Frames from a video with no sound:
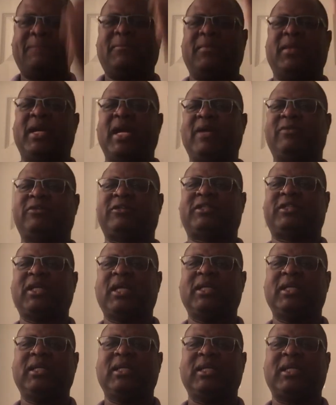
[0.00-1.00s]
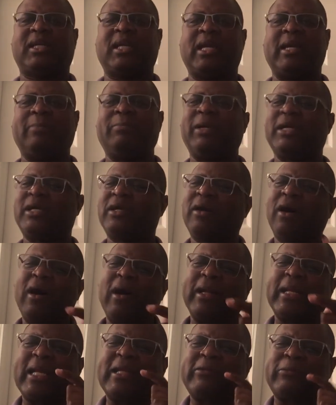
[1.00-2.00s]
have suddenly came, but
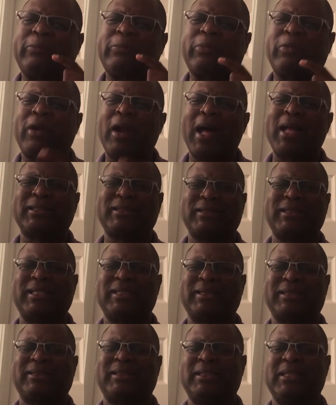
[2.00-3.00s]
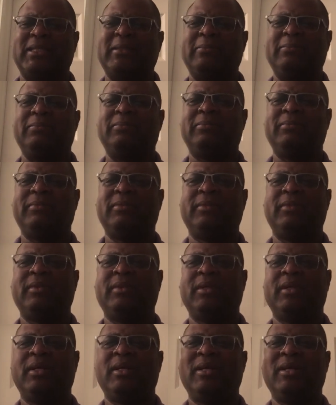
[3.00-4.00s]
God has processed them
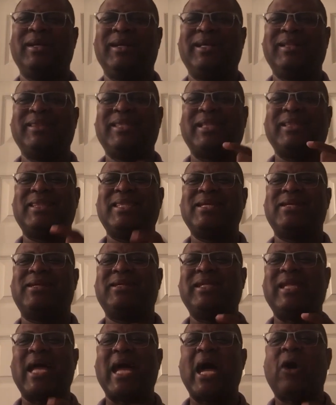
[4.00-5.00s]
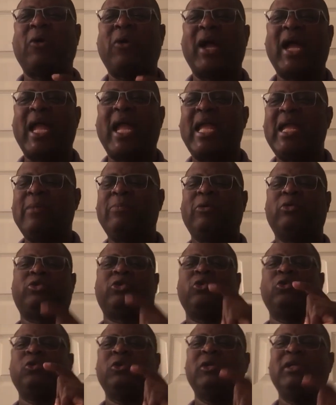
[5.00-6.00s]
that they're now able
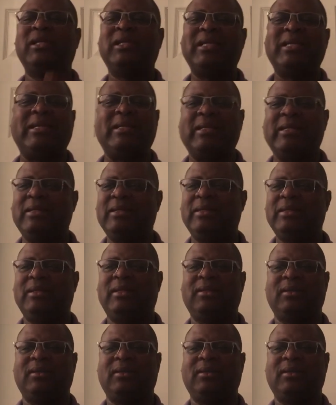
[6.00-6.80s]
to lead,